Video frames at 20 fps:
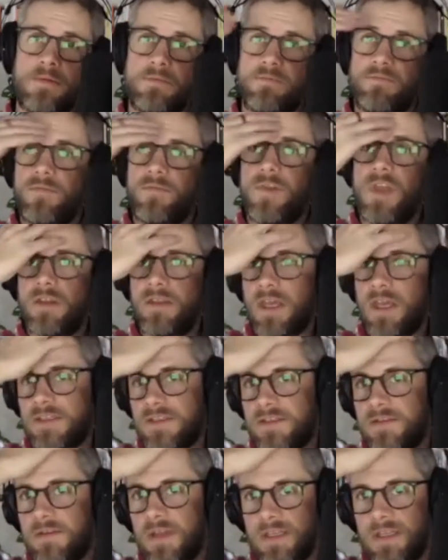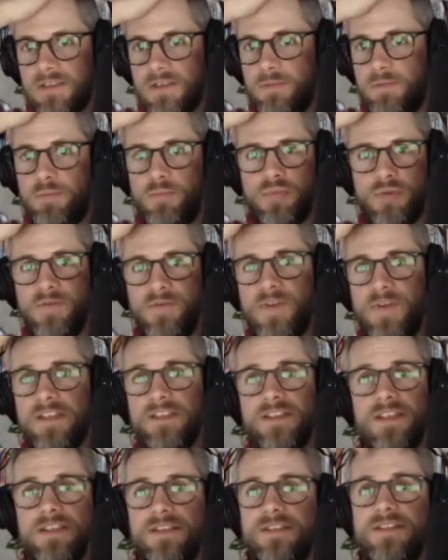that's a
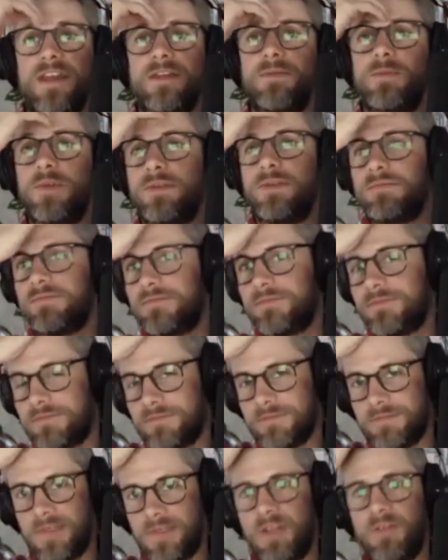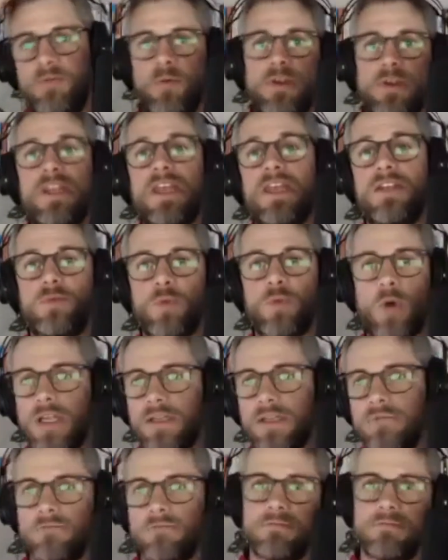prophetic statement. If we need
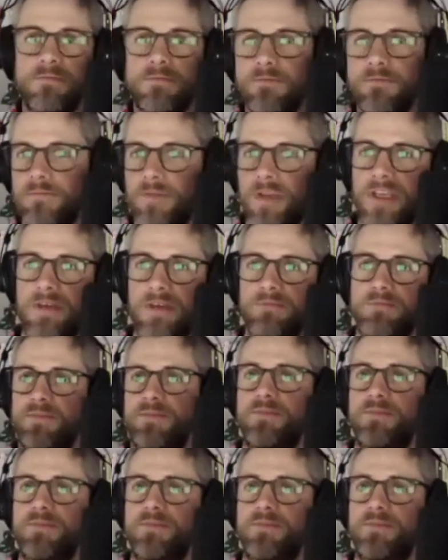one, we can